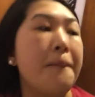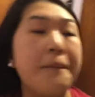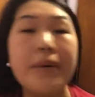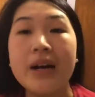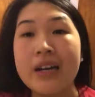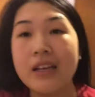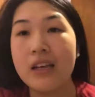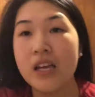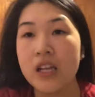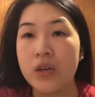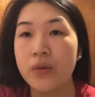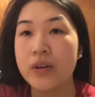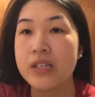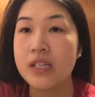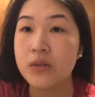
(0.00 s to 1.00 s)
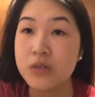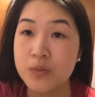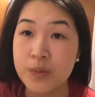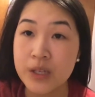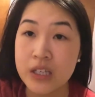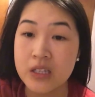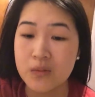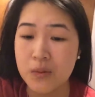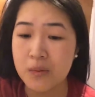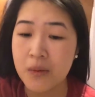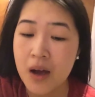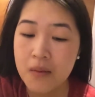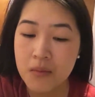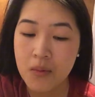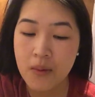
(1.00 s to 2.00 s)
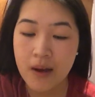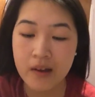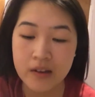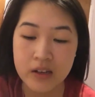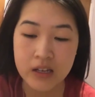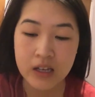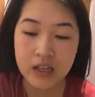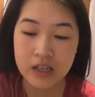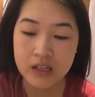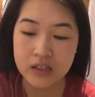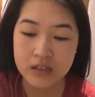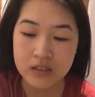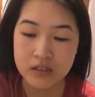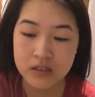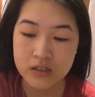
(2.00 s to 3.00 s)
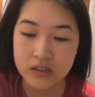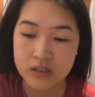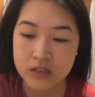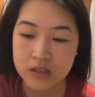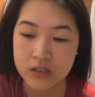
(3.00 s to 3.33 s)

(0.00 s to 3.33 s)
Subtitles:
But anyways, I was speaking to my mom about it, and,